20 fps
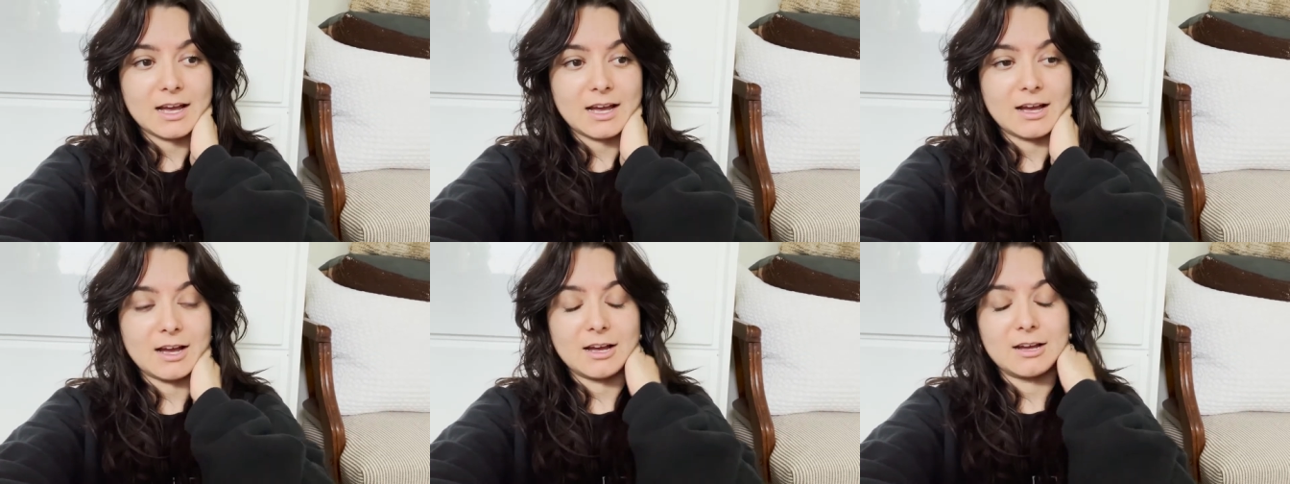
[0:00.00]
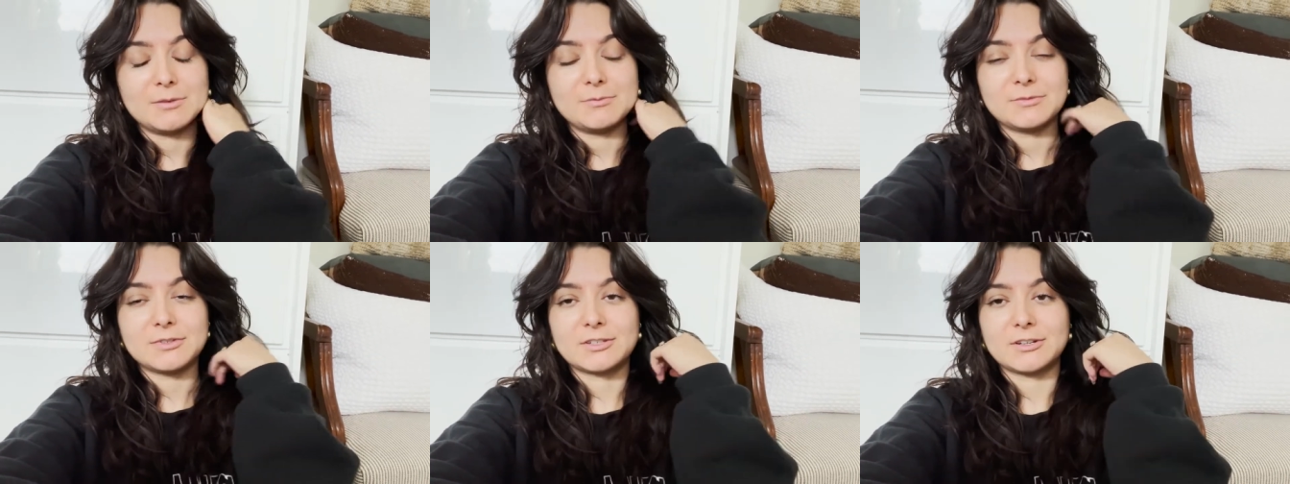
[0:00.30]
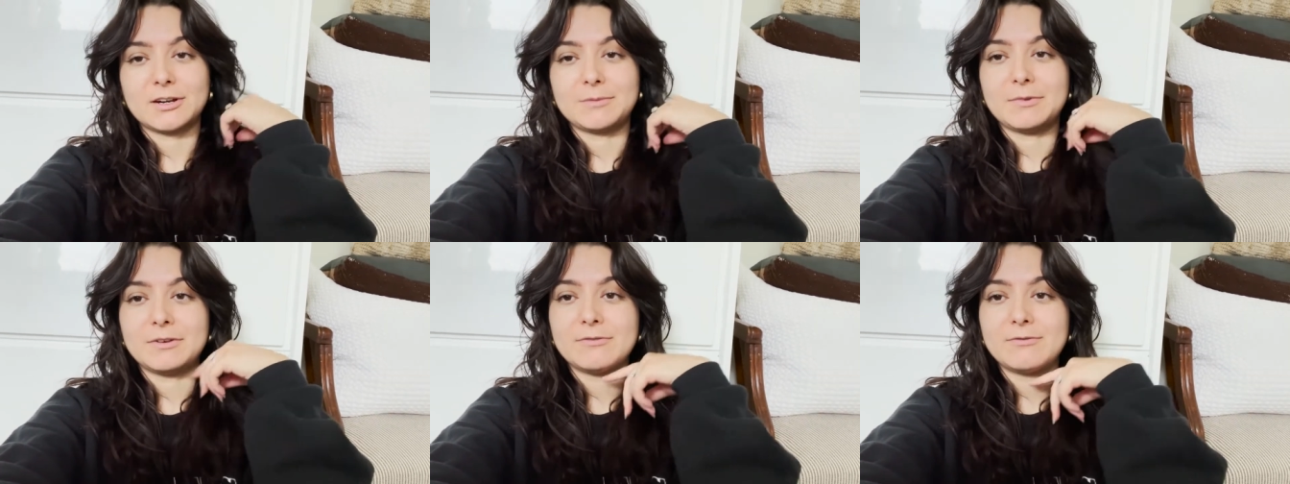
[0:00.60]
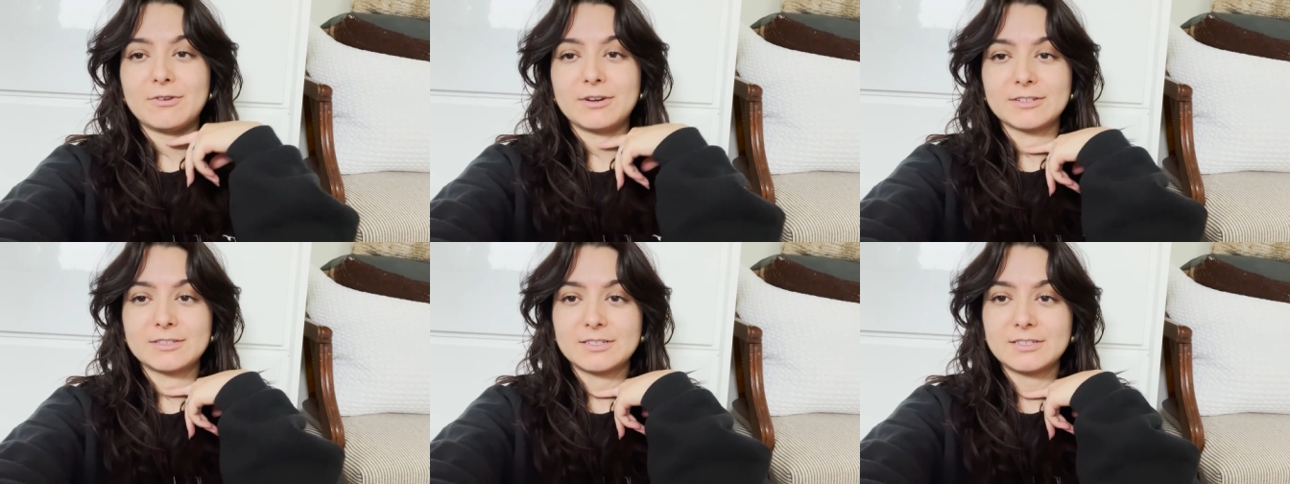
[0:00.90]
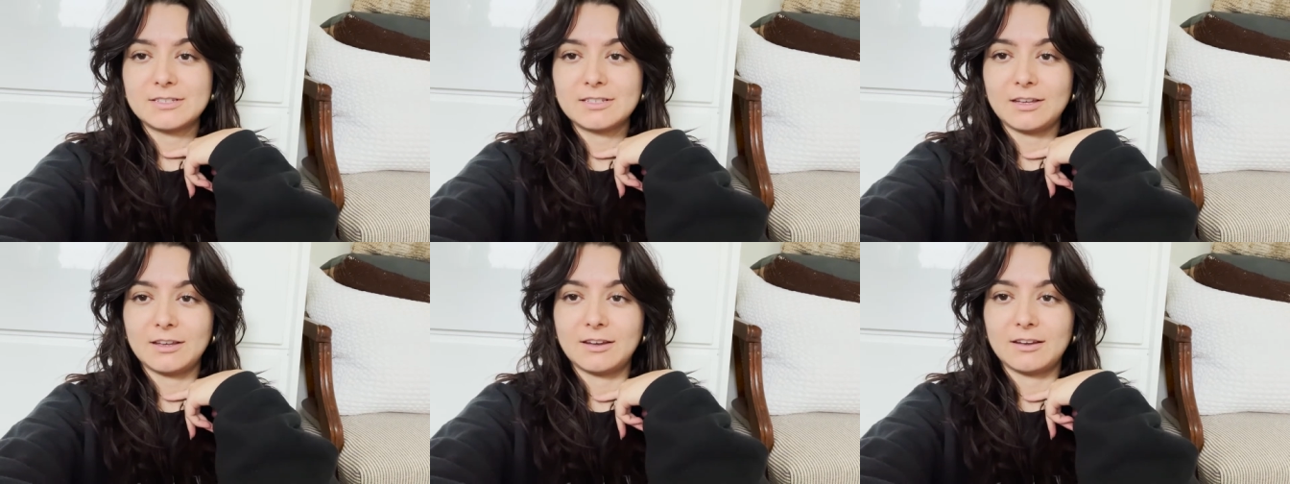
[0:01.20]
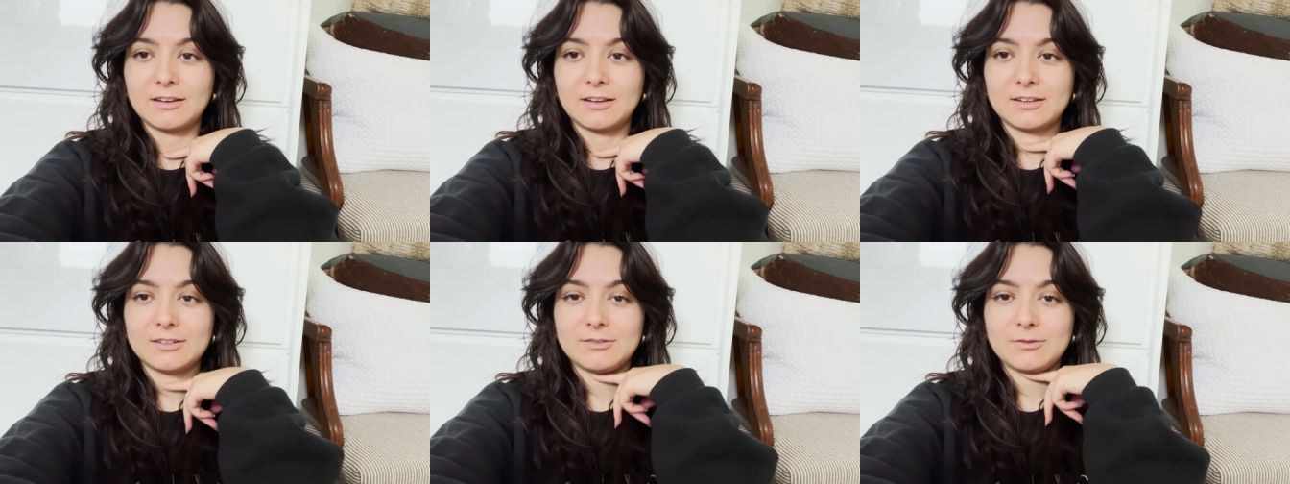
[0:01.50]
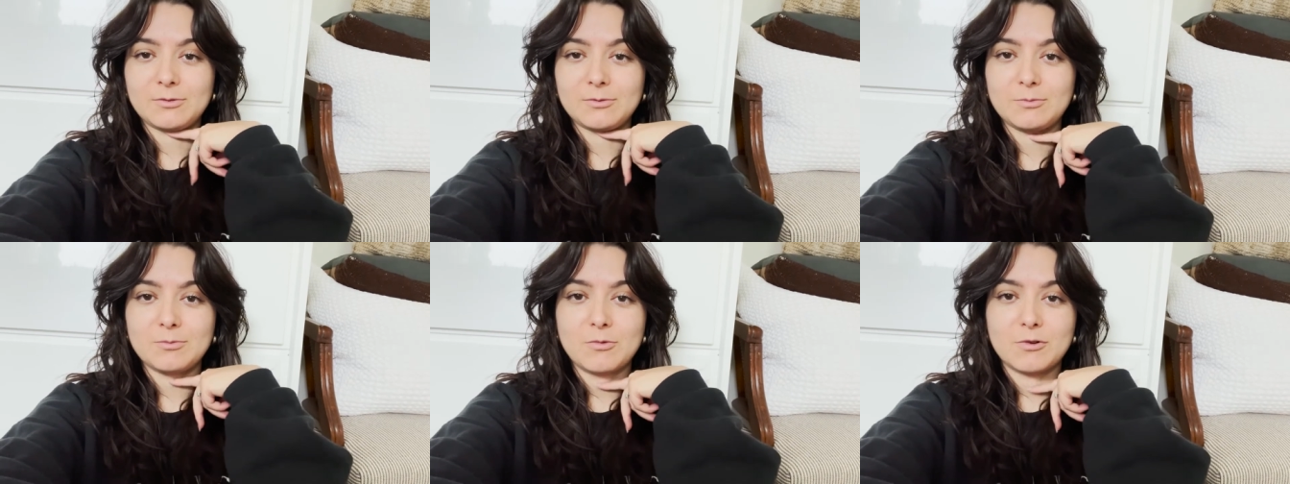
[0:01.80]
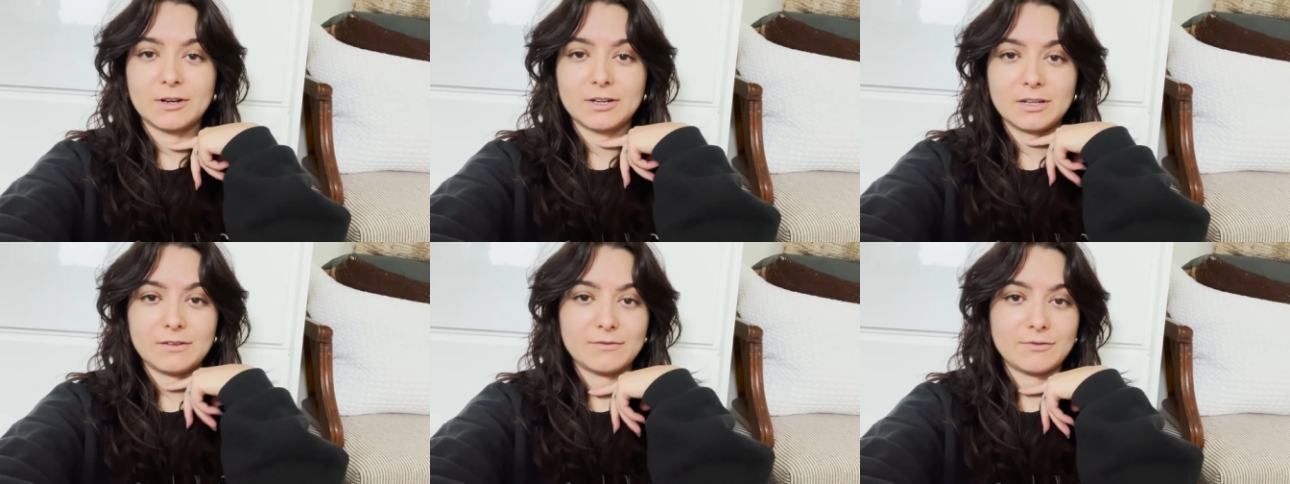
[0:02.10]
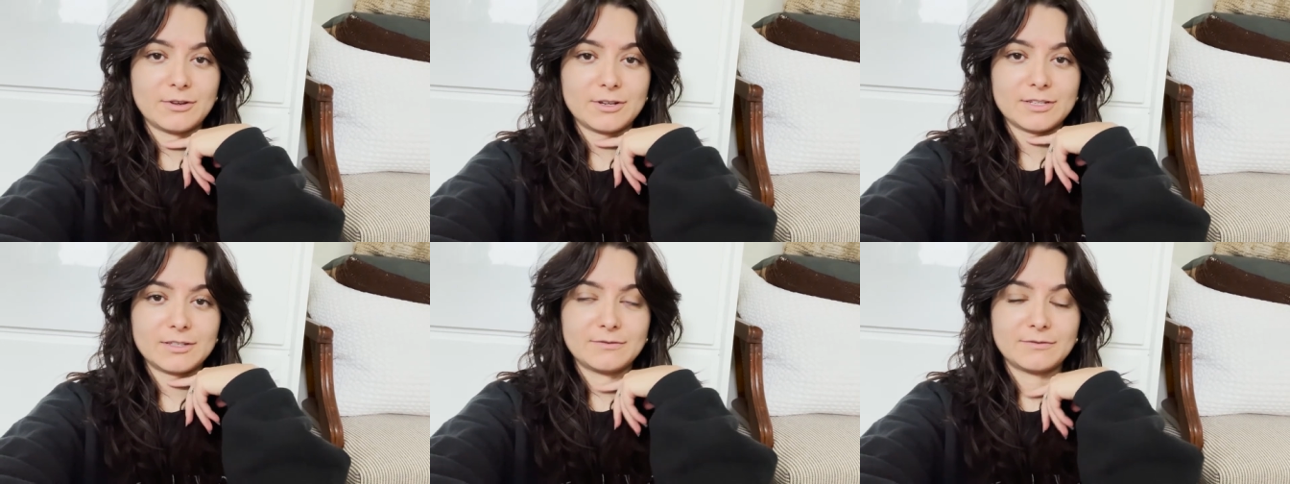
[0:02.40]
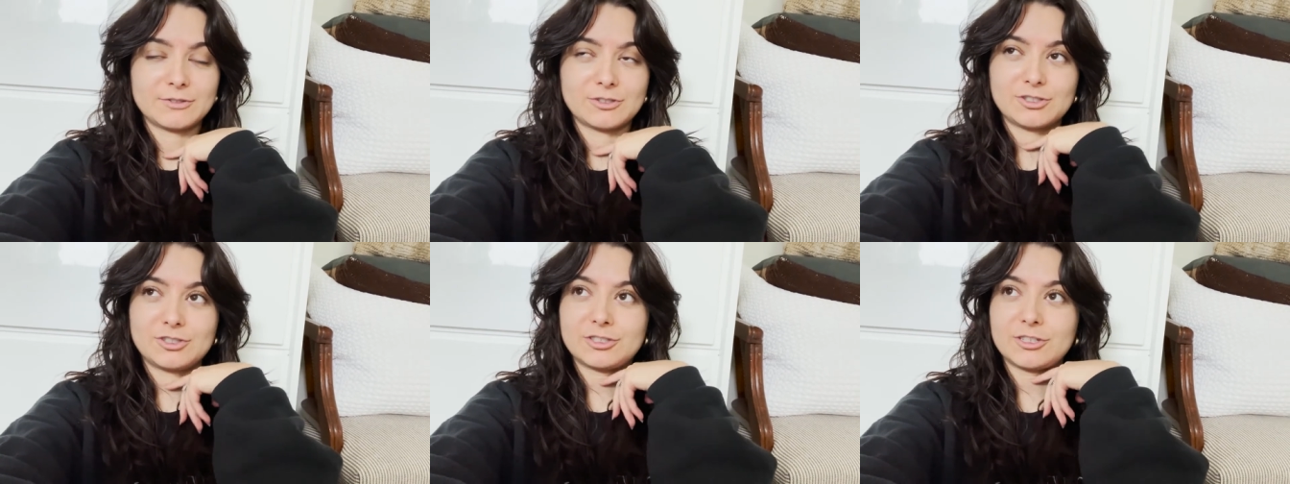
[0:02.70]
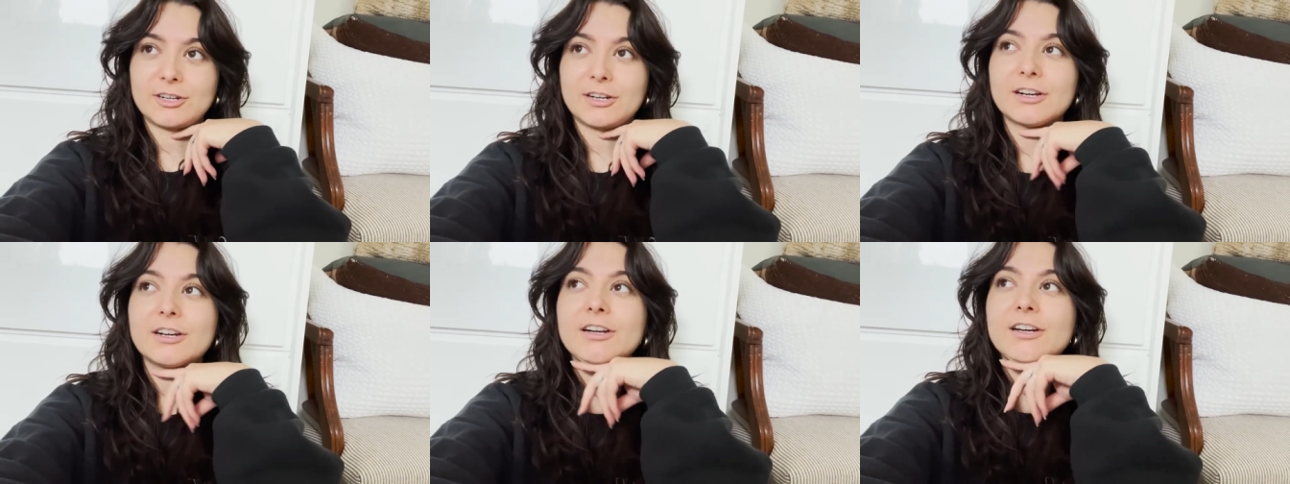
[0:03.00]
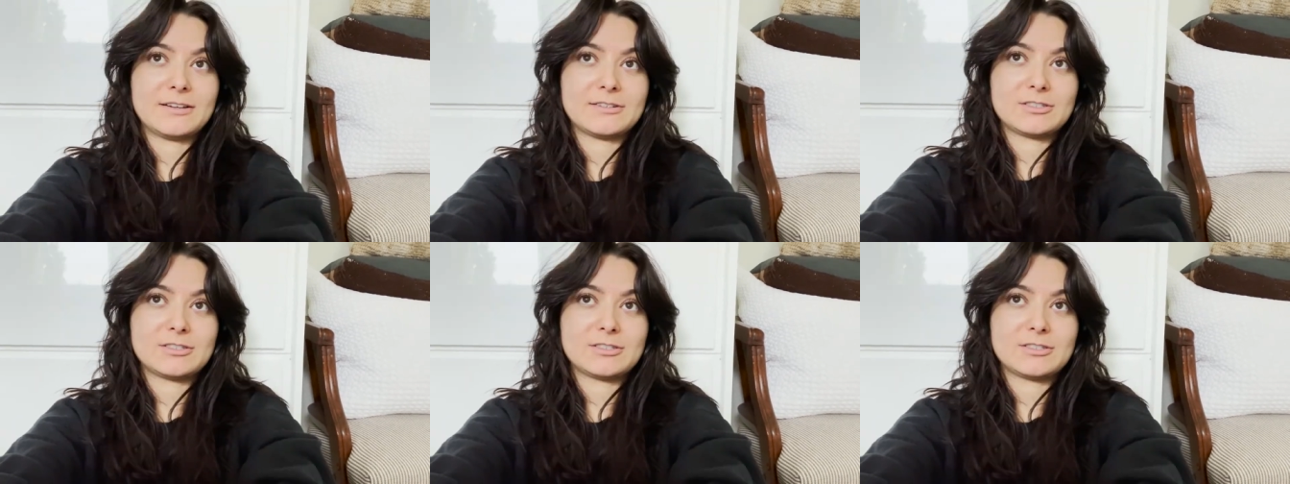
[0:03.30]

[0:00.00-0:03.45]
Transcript: Um, sorry, my voice is like morning voice for sure.